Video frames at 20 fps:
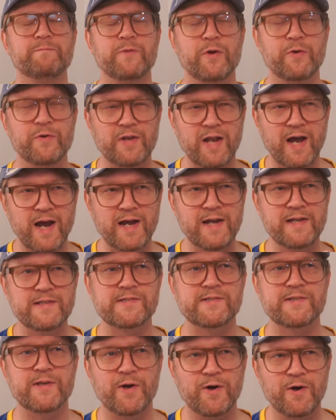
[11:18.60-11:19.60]
a
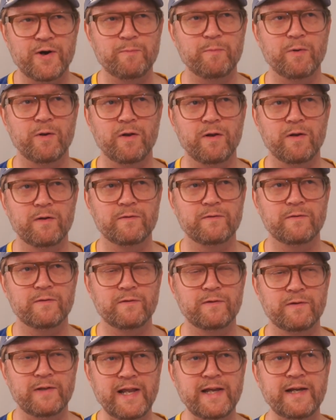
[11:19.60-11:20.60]
nice herbal
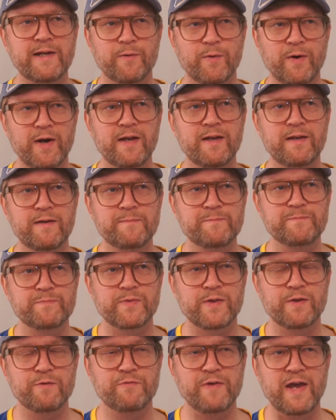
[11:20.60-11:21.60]
lingering
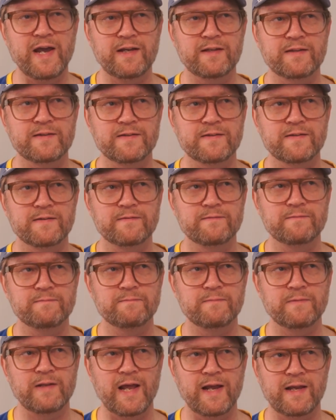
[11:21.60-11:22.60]
effect
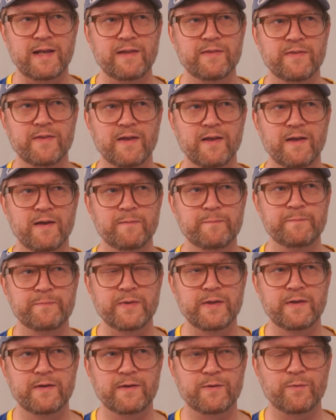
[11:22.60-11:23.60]
like in the
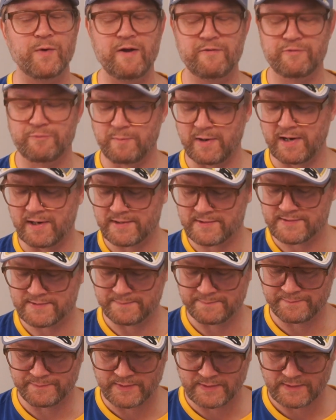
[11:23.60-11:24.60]
craft
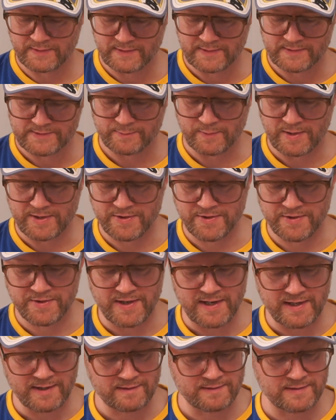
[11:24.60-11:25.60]
beers. So I
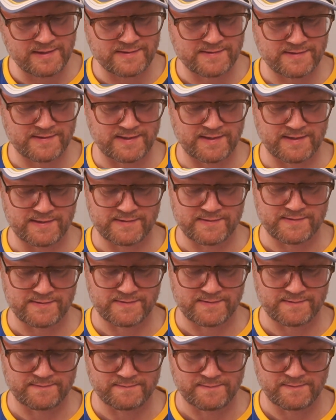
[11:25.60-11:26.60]
think this
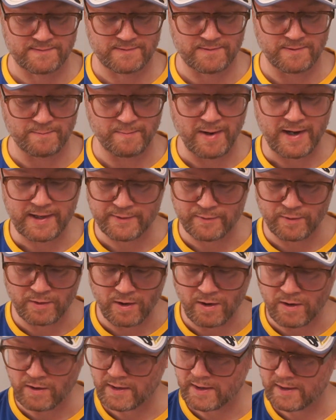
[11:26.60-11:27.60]
is a macro
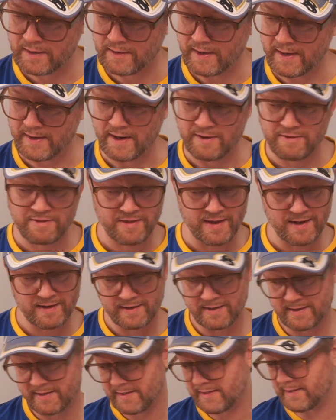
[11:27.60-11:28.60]
lager, and I
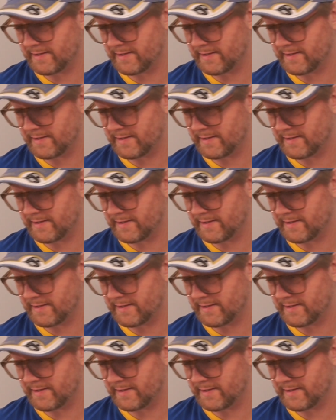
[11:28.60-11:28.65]
think it